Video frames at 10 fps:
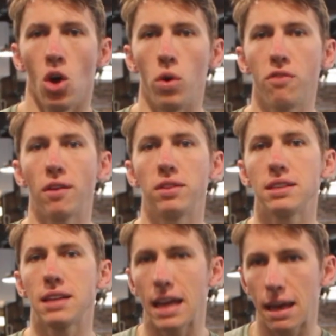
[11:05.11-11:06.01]
We found
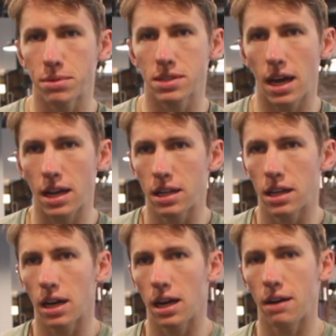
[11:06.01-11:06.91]
these on Amazon
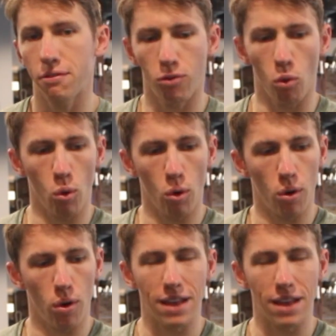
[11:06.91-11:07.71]
for